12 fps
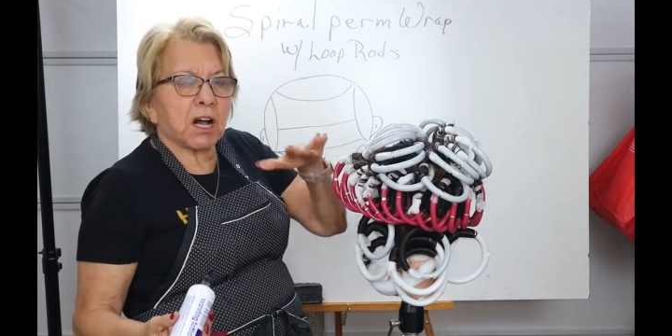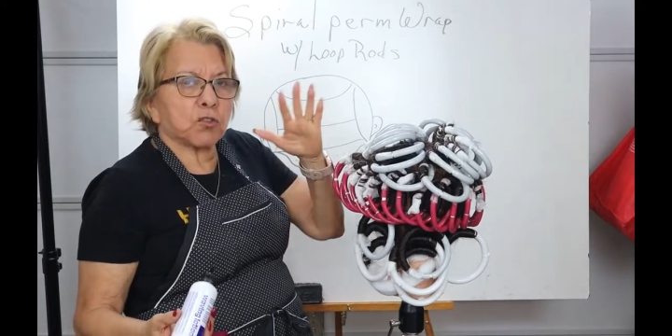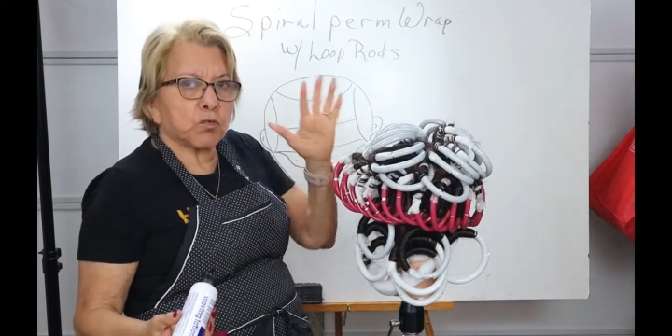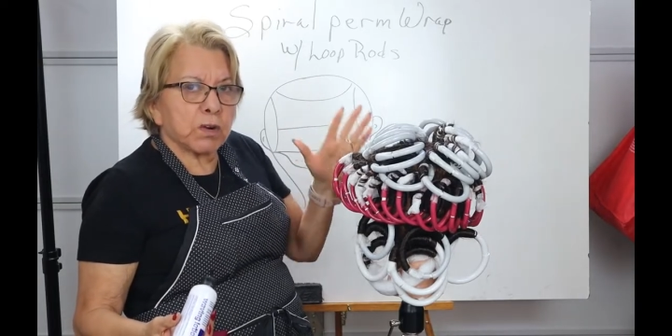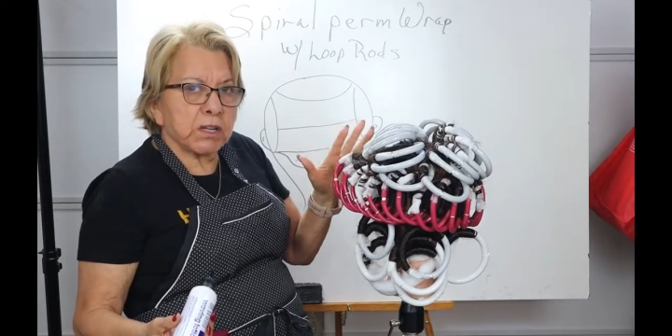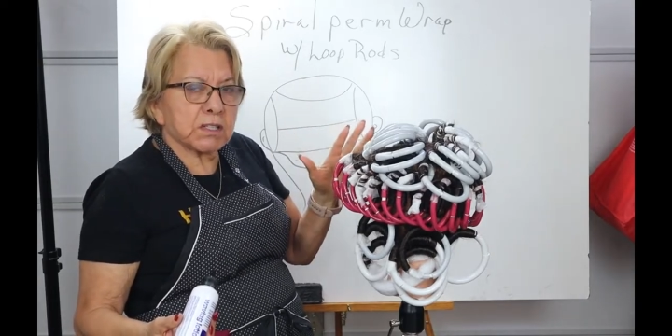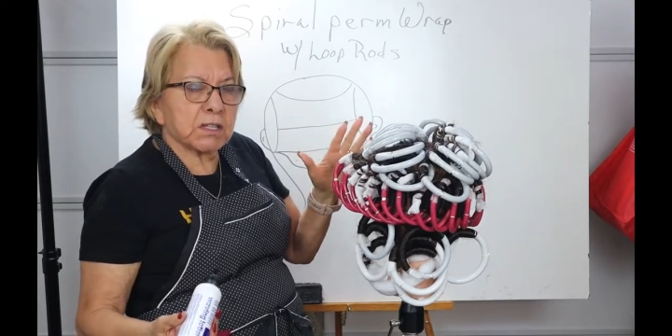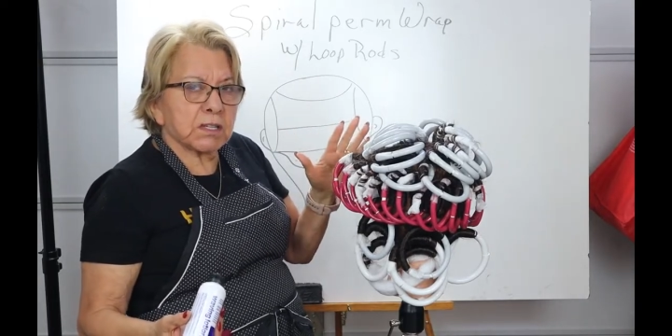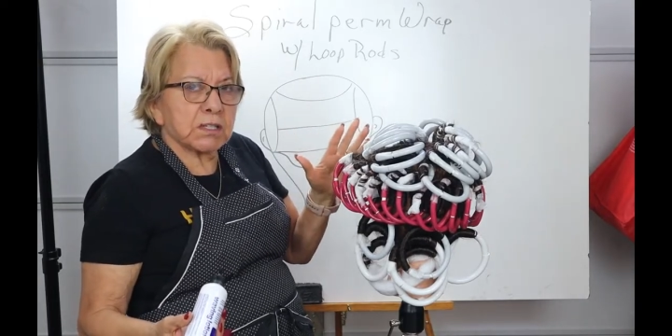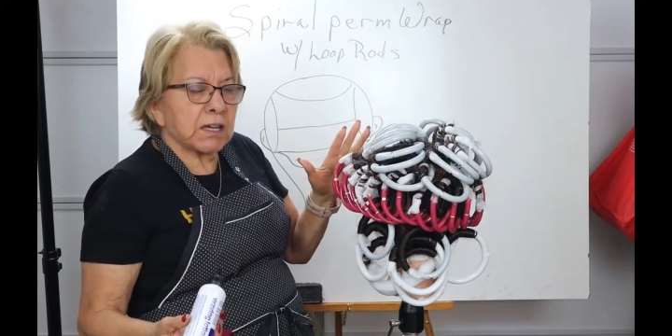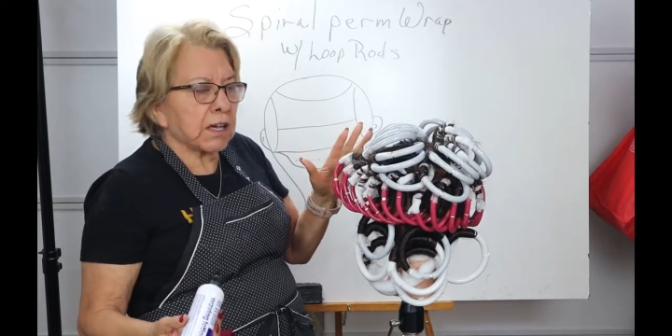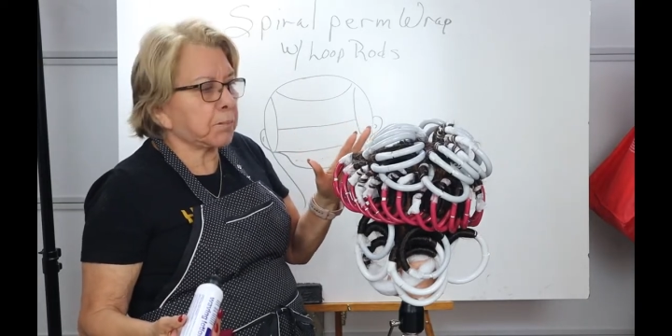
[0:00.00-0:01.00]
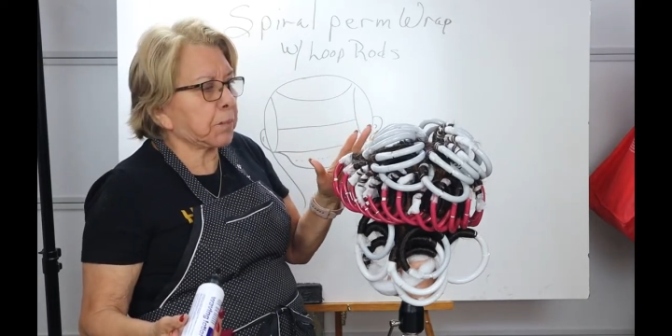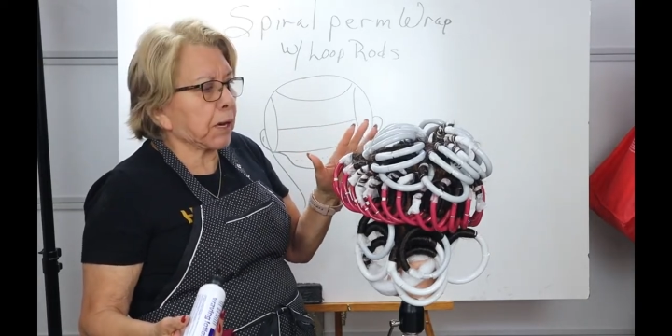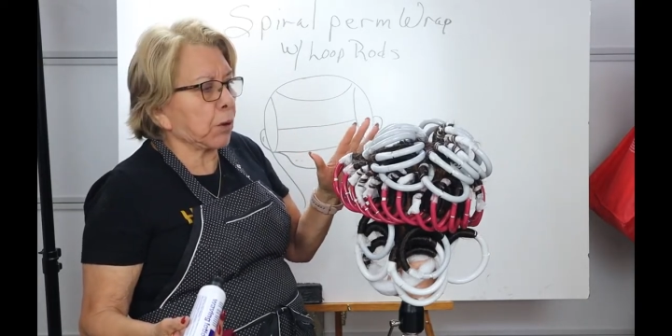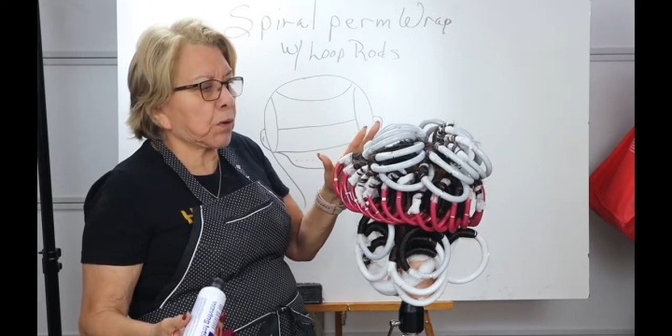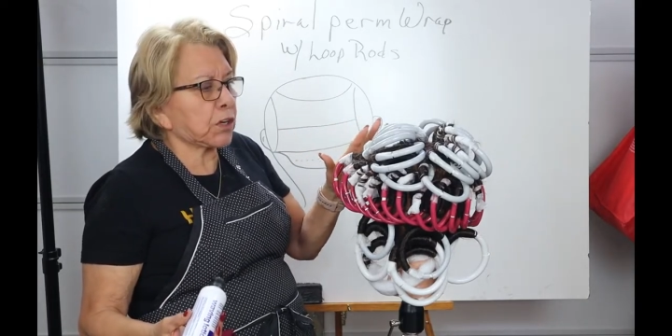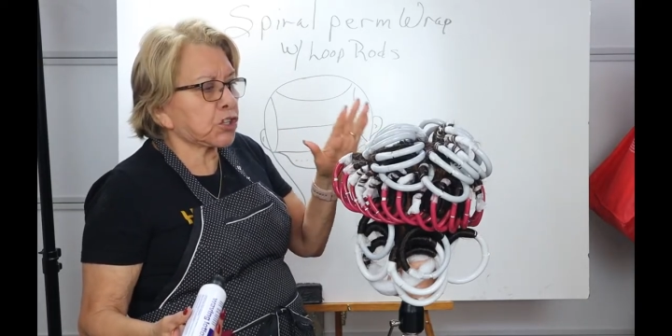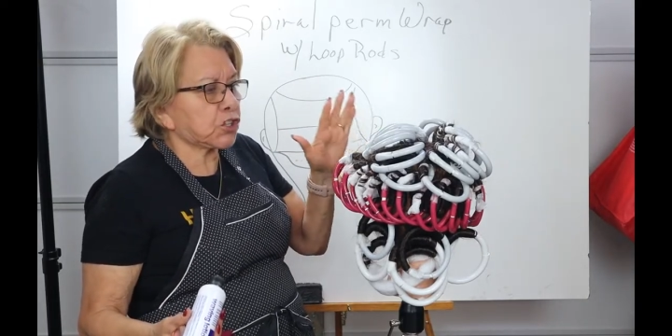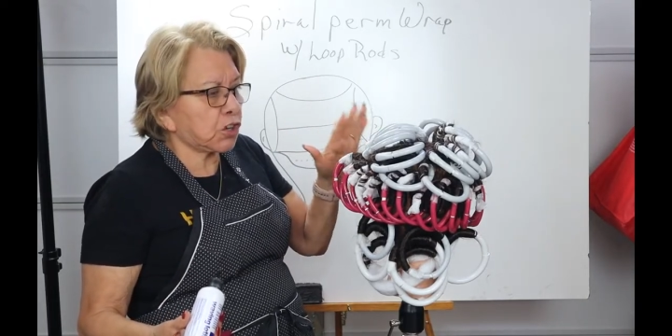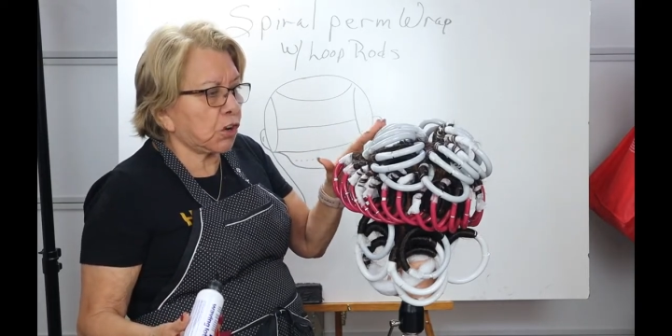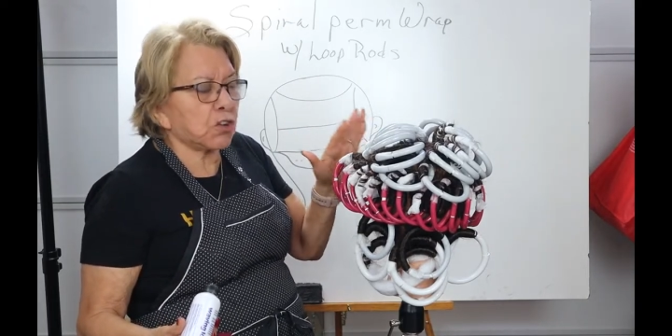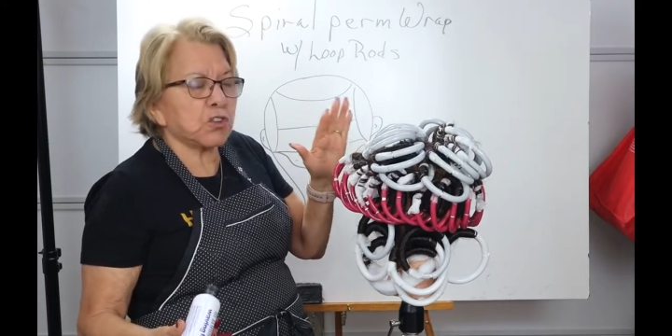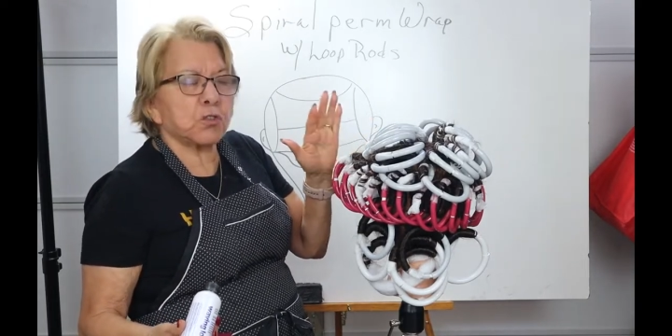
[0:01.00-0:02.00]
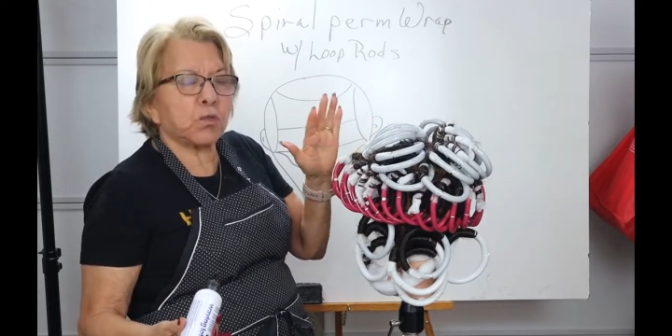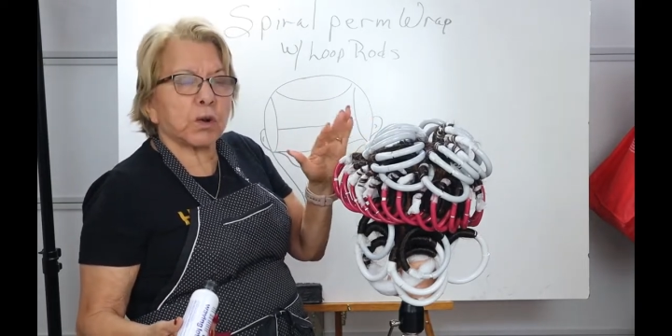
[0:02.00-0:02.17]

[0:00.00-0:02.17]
I'll rinse it, but I want to show you